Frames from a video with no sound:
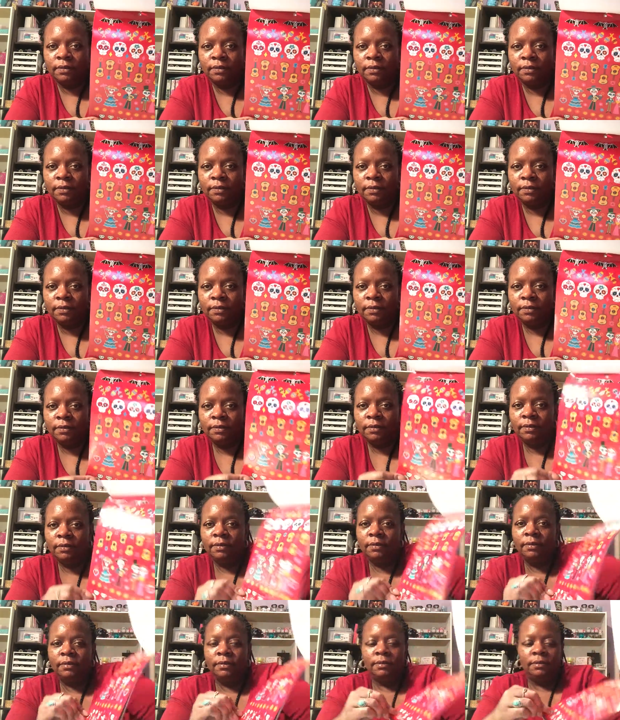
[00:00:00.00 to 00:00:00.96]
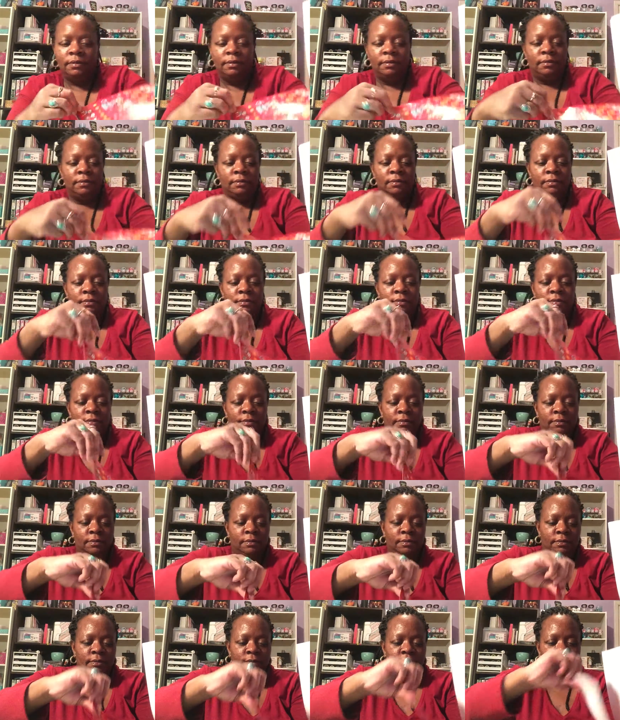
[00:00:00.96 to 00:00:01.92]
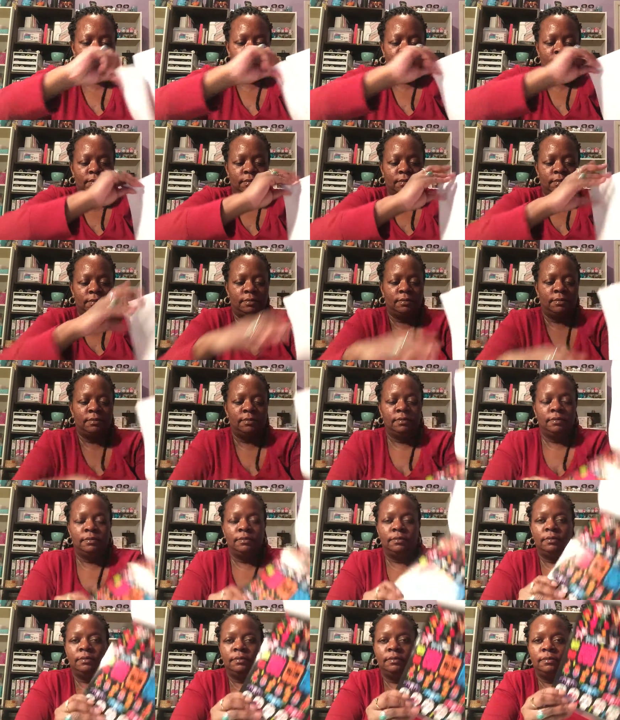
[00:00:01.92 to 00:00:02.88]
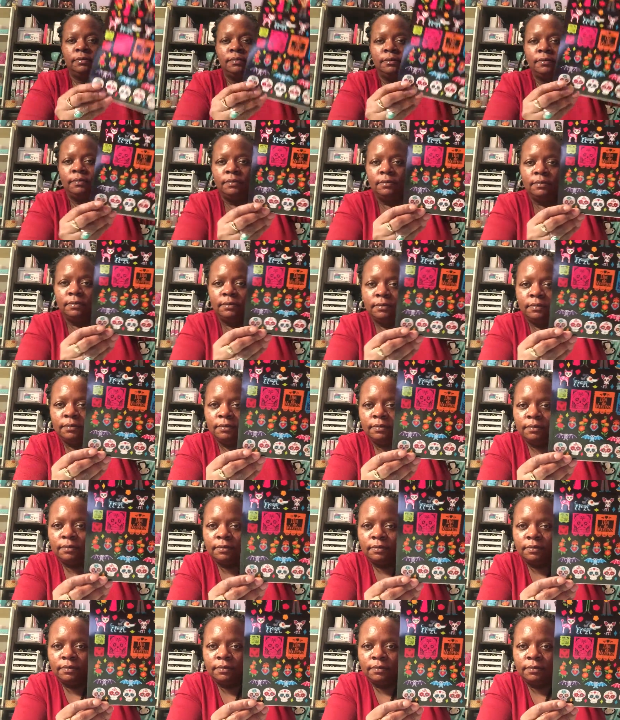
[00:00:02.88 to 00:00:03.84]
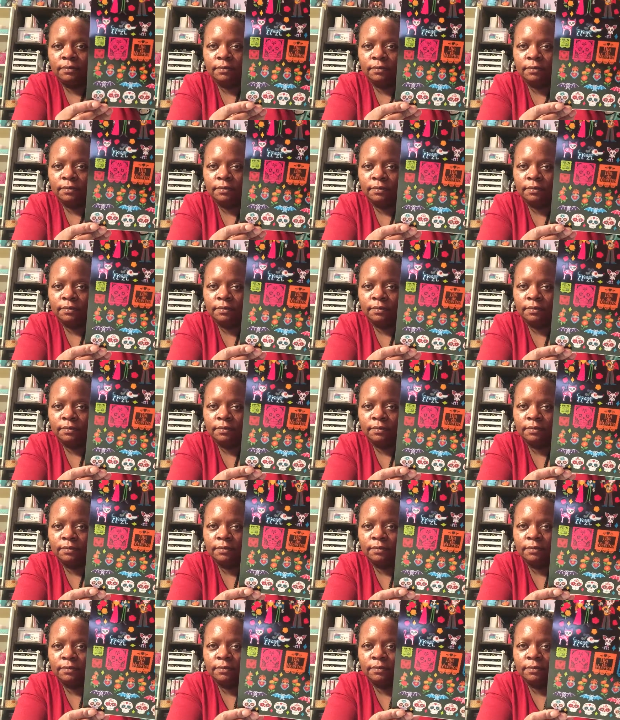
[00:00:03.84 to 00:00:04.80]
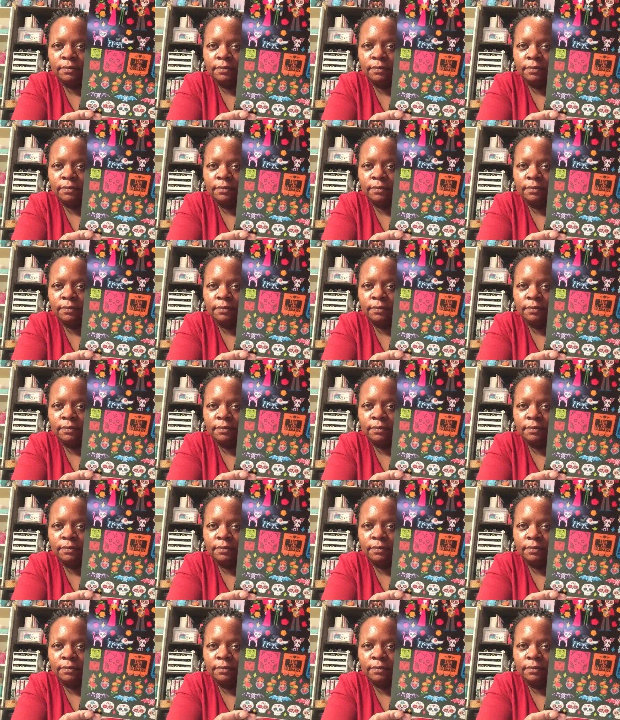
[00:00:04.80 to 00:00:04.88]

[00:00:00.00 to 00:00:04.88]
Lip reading: [no speech]